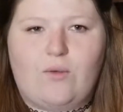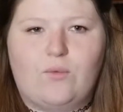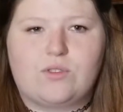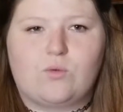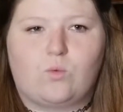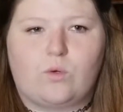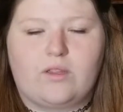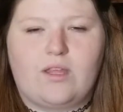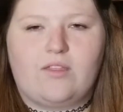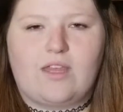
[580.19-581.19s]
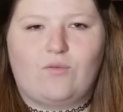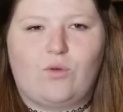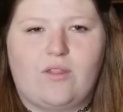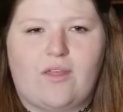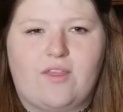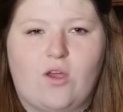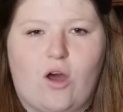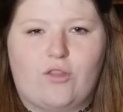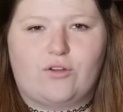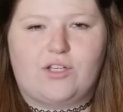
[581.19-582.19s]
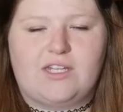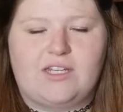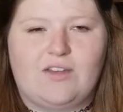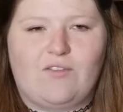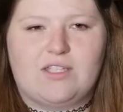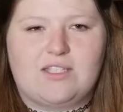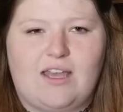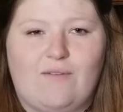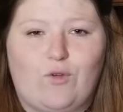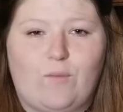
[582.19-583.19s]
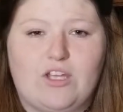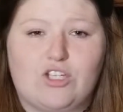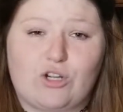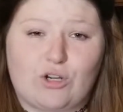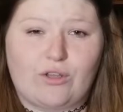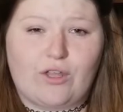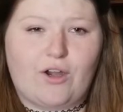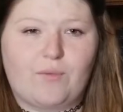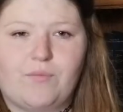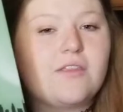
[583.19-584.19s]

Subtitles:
I was really thankful that the author didn't give us that information earlier.